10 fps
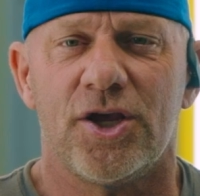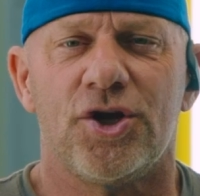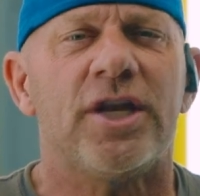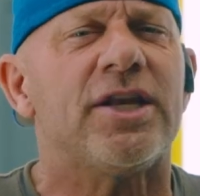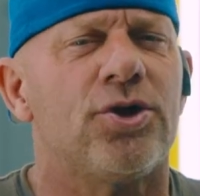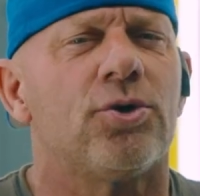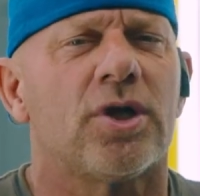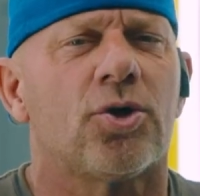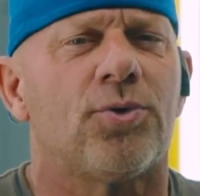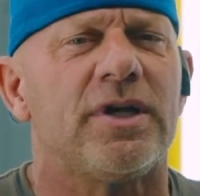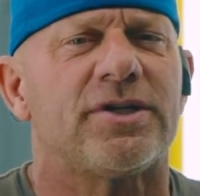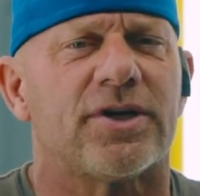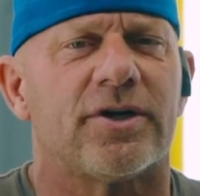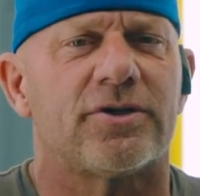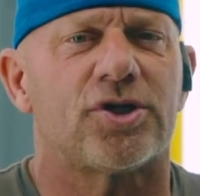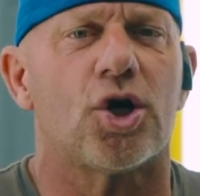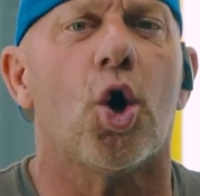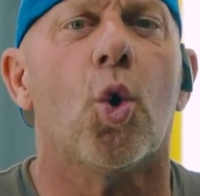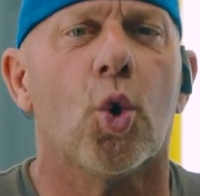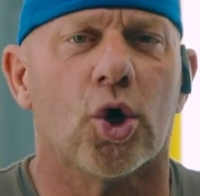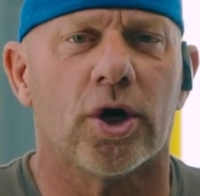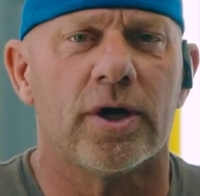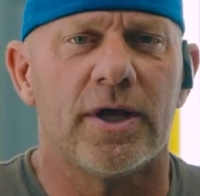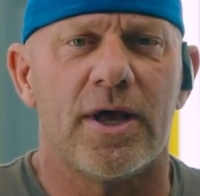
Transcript: you need to do a little research or